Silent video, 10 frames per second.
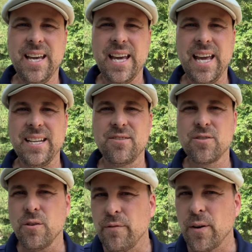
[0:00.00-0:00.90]
And
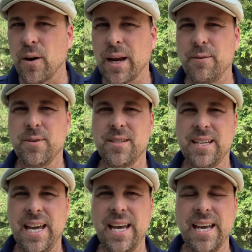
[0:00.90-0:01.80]
so far, I would
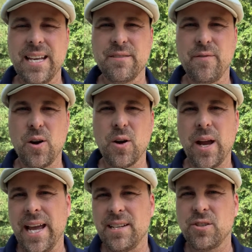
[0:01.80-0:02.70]
say, as far
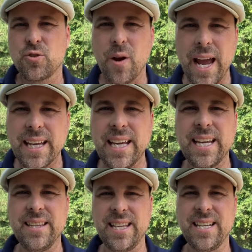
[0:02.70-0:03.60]
as tracking
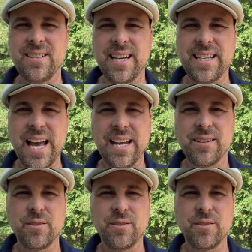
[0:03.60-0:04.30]
and things like that,